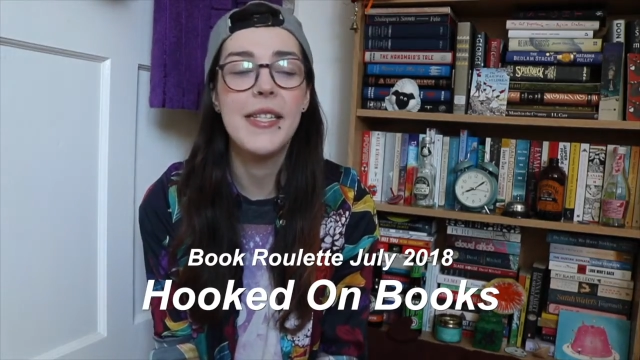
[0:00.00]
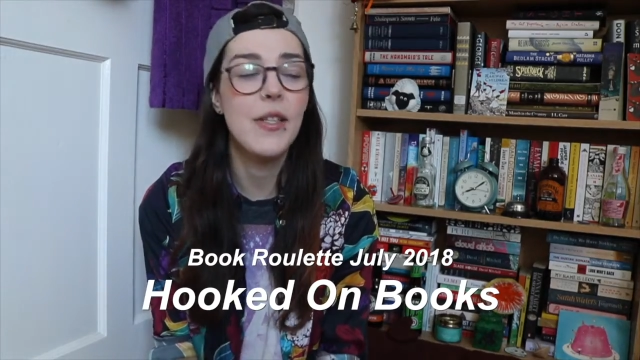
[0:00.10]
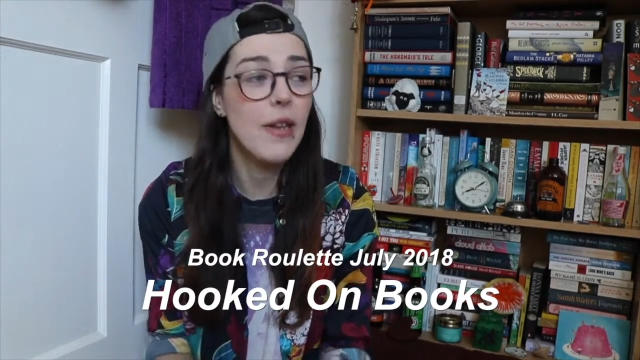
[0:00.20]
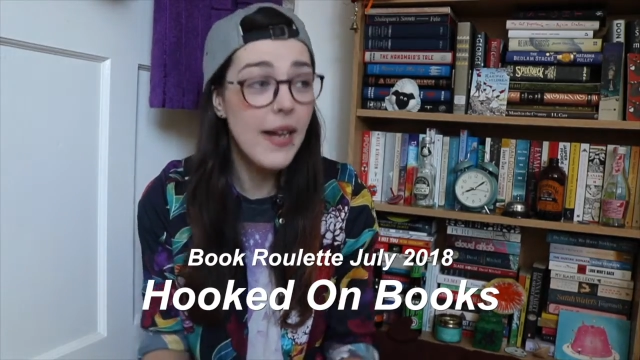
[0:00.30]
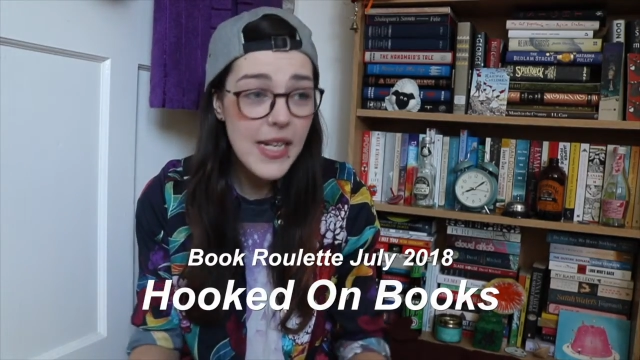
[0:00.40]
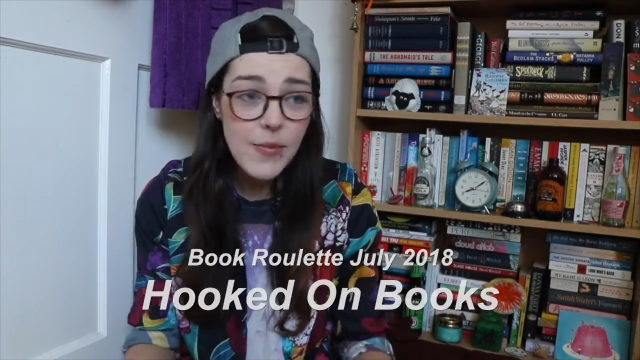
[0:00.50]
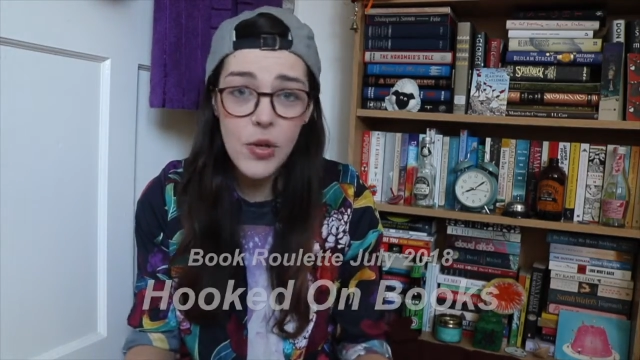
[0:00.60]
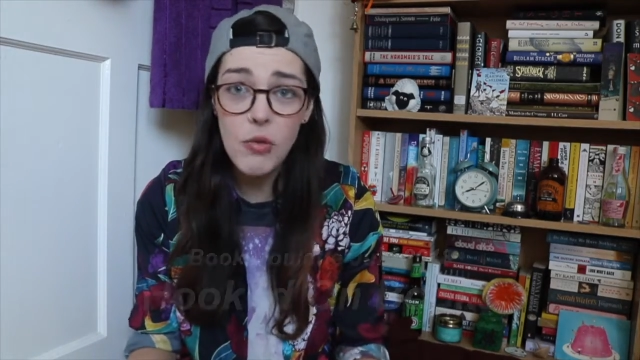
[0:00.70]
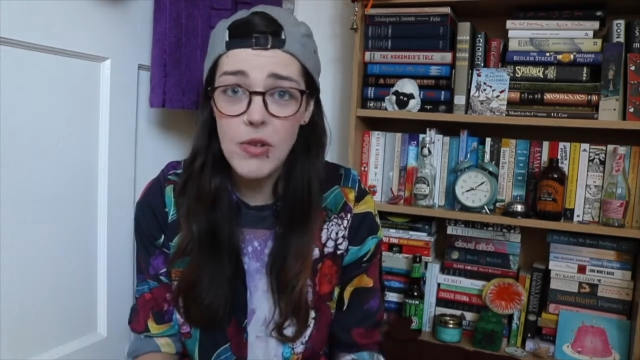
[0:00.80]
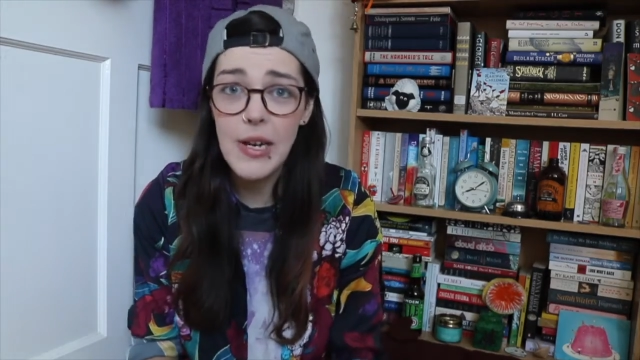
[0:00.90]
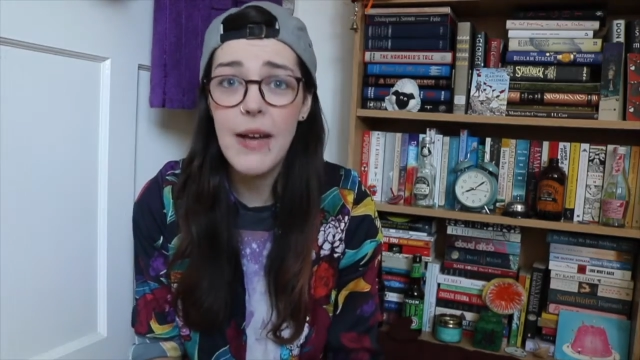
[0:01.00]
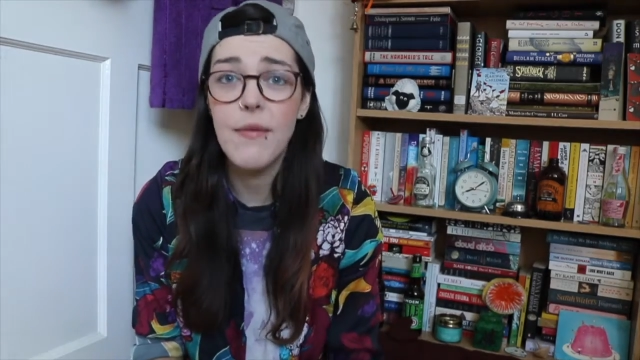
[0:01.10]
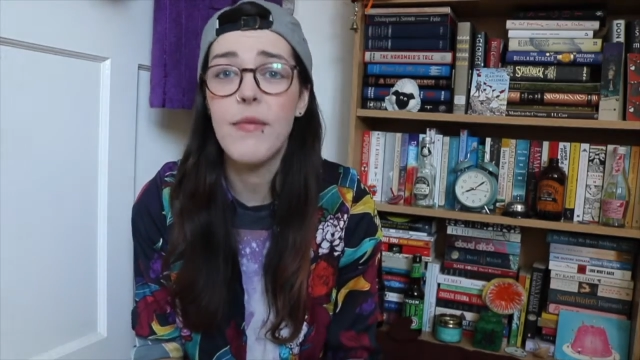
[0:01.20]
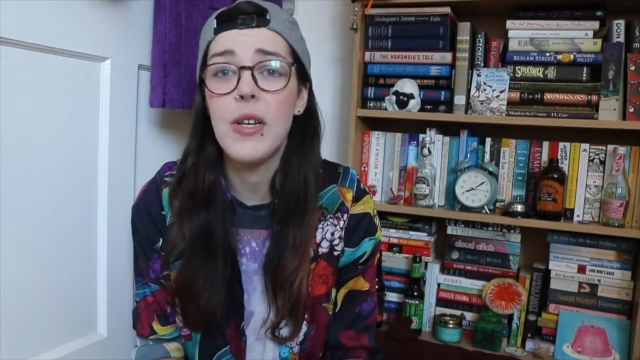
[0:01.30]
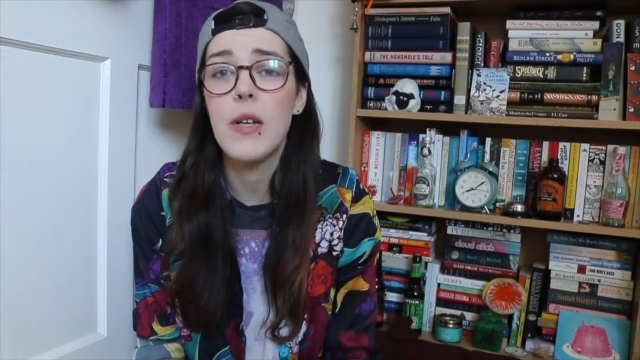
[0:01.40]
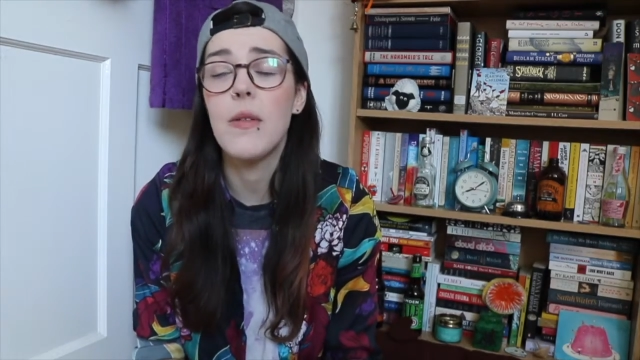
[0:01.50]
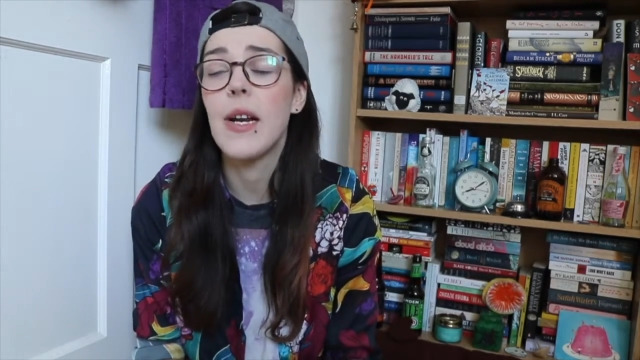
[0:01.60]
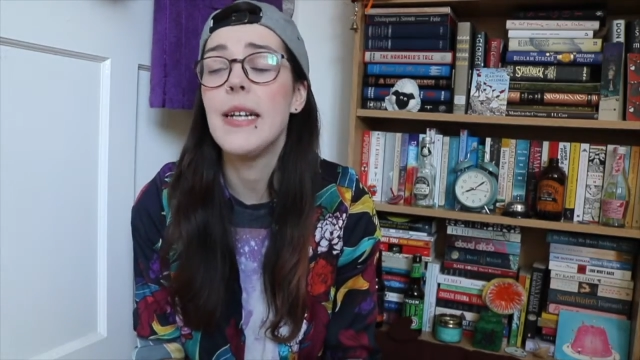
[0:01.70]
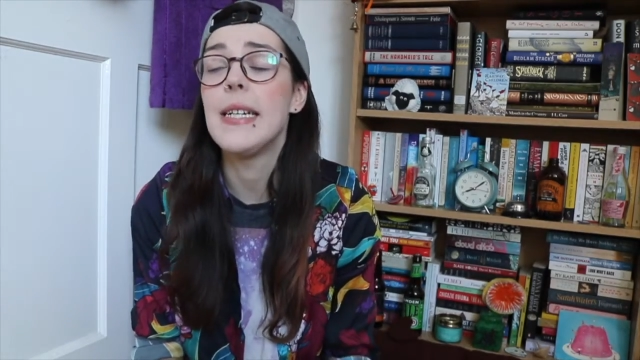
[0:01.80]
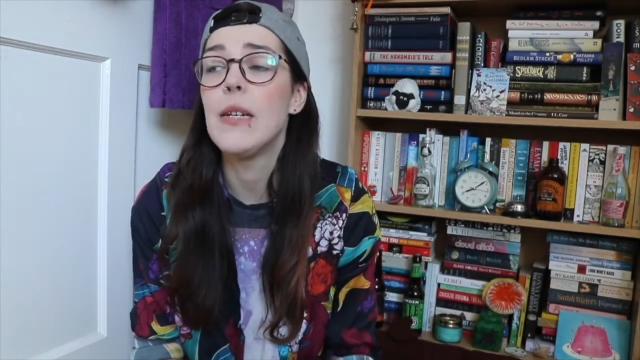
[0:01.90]
So the last Book Roulette video
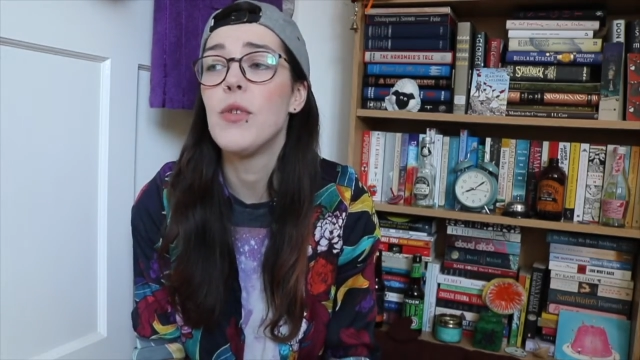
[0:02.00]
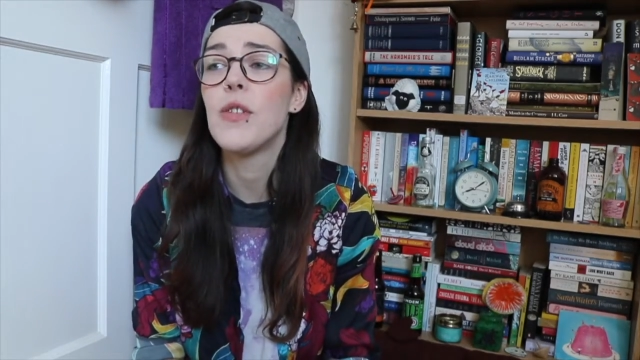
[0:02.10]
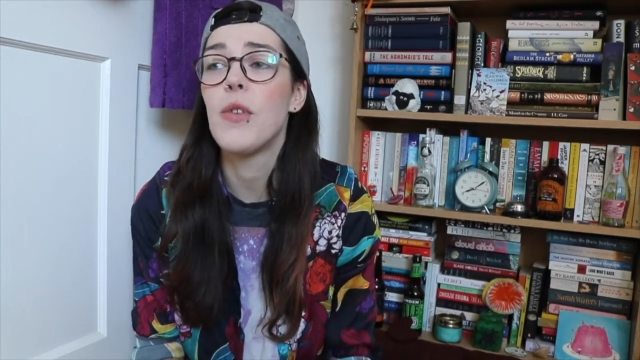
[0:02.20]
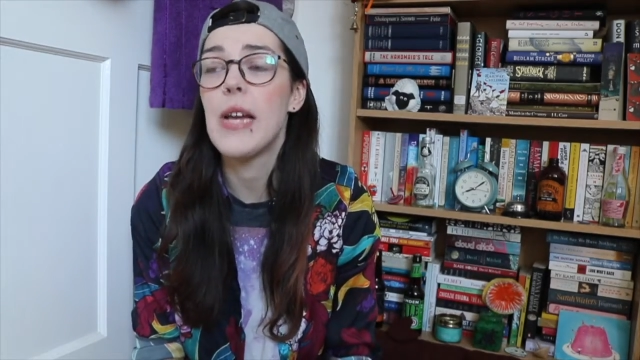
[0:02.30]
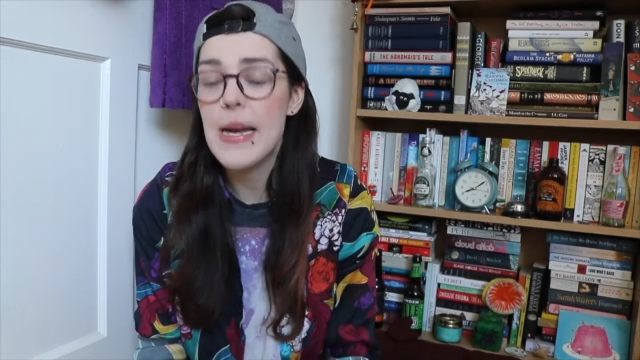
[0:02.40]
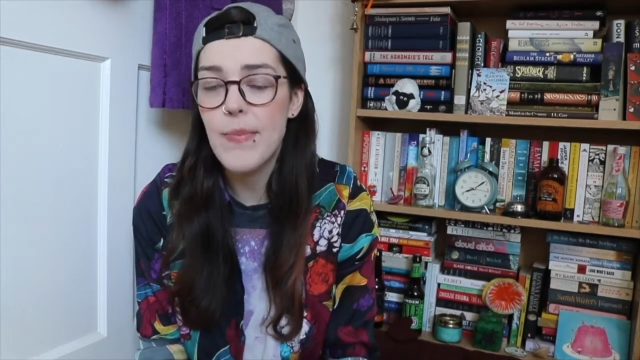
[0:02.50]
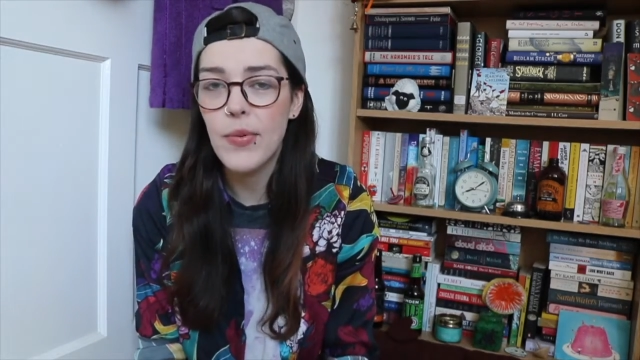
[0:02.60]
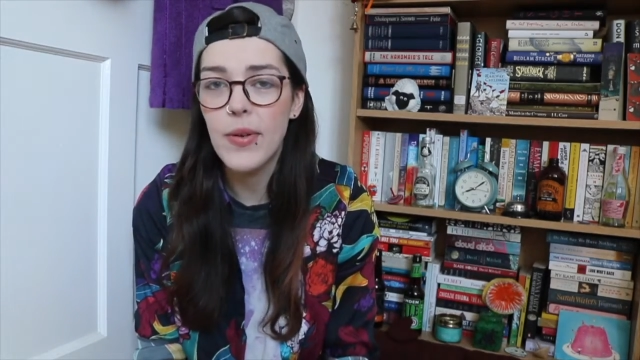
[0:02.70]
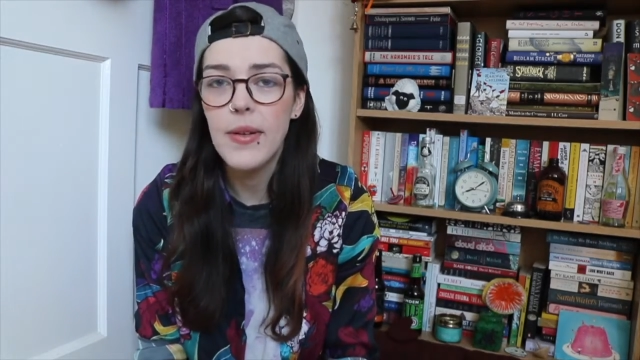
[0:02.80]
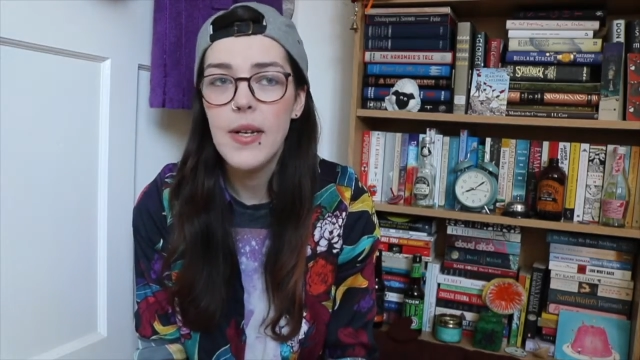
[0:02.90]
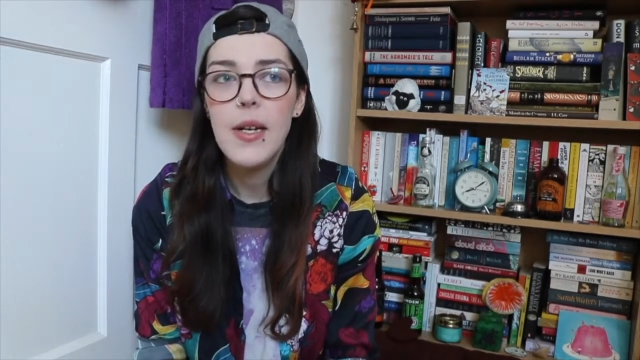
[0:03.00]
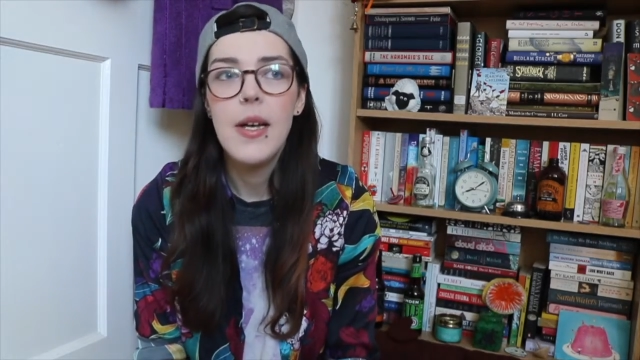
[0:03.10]
that I did was for April.